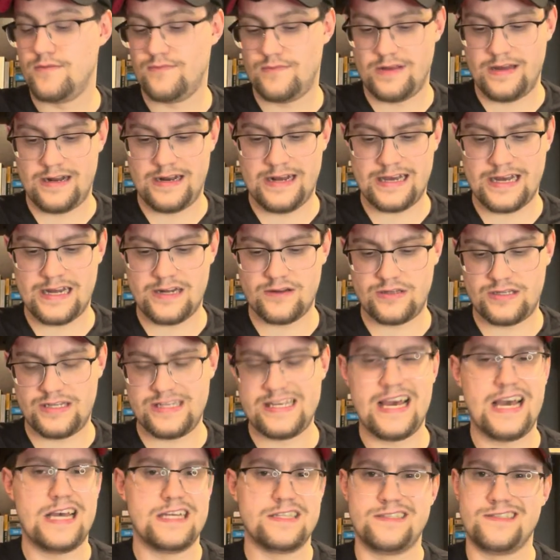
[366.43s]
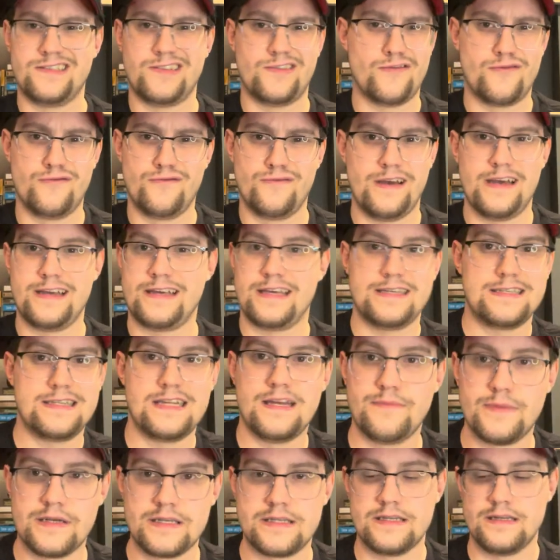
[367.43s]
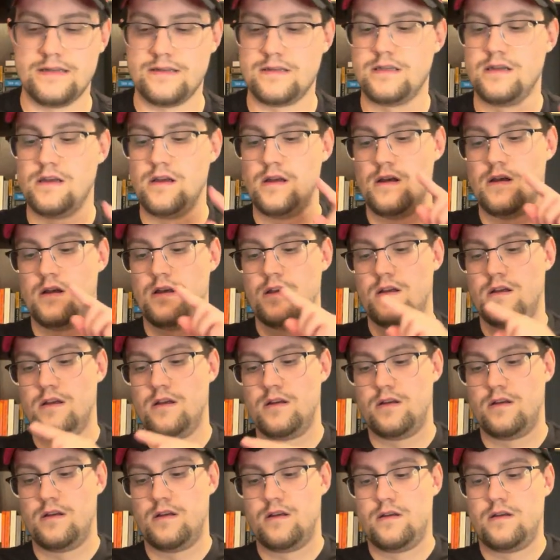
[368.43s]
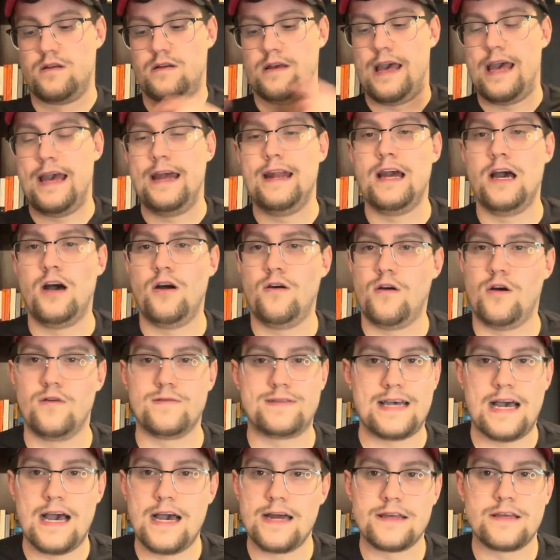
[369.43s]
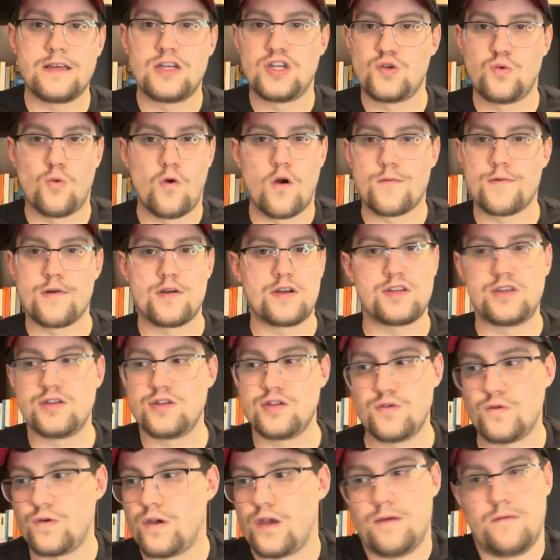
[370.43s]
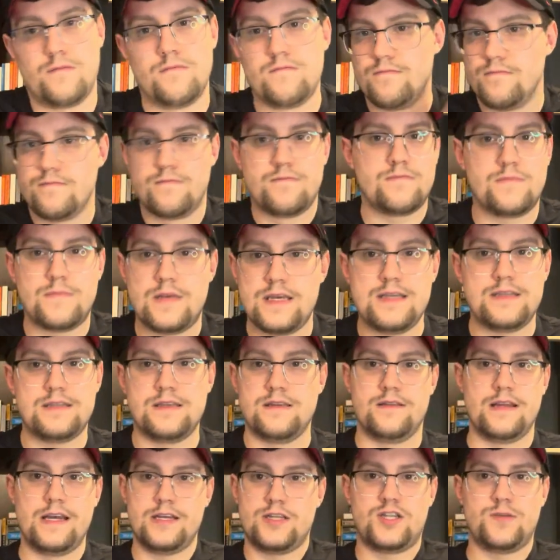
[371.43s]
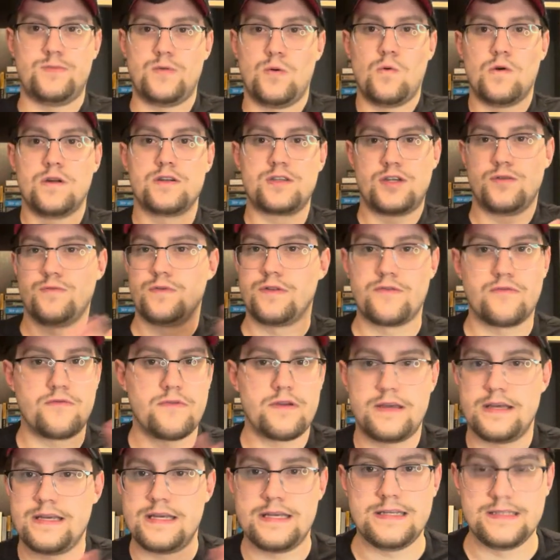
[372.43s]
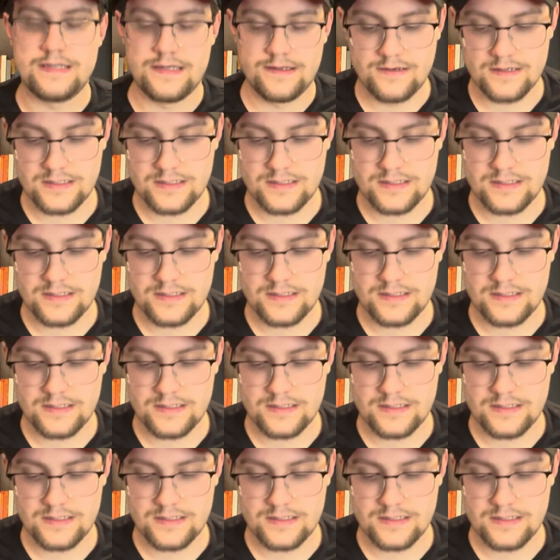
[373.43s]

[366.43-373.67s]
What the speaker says: And I got Diaz as third. I guess that makes sense. NL, Ohtani, Schwarber, Suzuki. Easy. That should be 1, 2, and 3. Easy.